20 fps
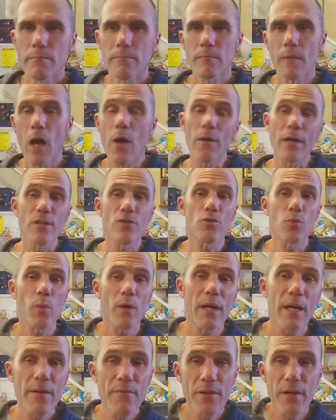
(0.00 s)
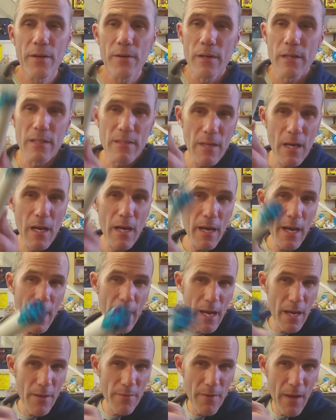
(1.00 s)
All right, so what I have here is I
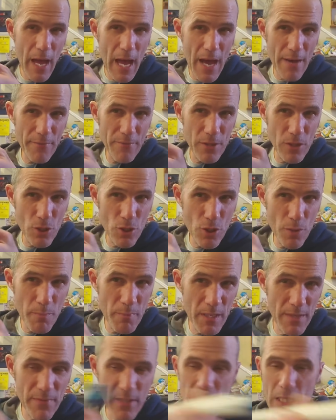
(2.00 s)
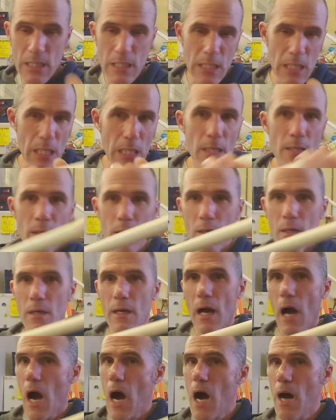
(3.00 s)
have 1/2-inch PVC.
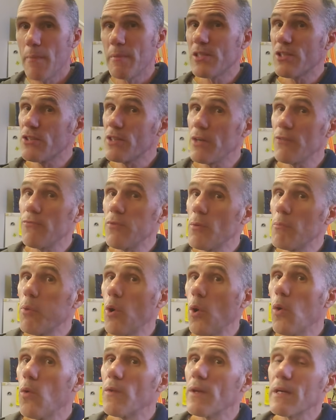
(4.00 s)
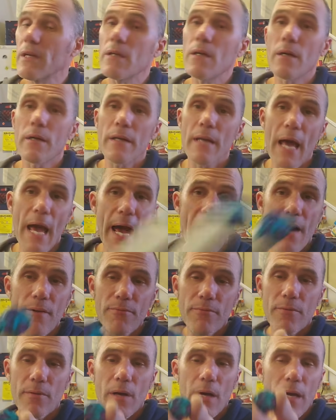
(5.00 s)
It's a 10-foot pole that I cut in
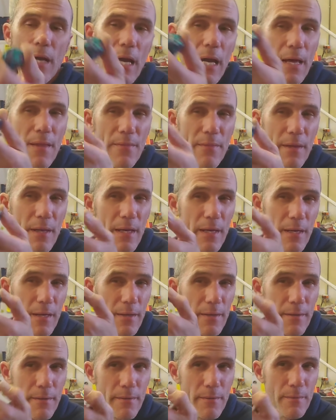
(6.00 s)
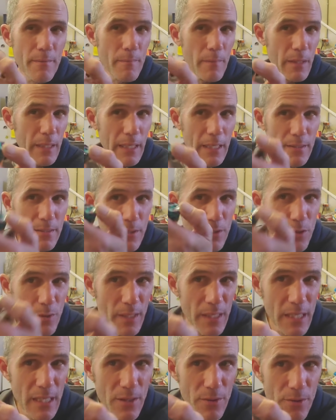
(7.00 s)
half, and then, like I said, you
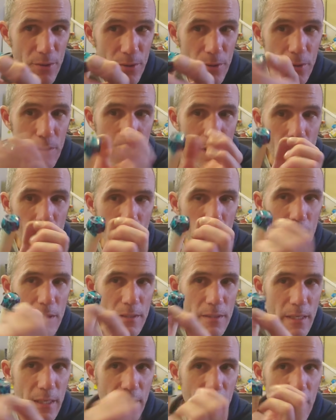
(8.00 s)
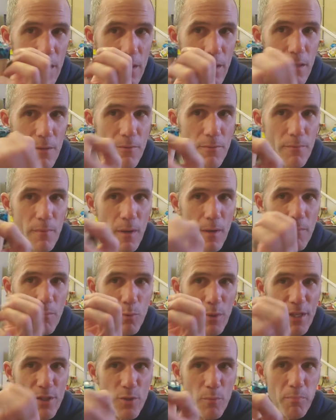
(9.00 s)
can either take a
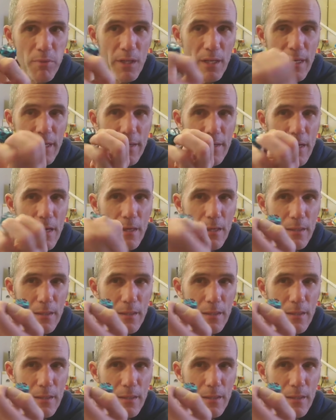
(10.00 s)
razor blade,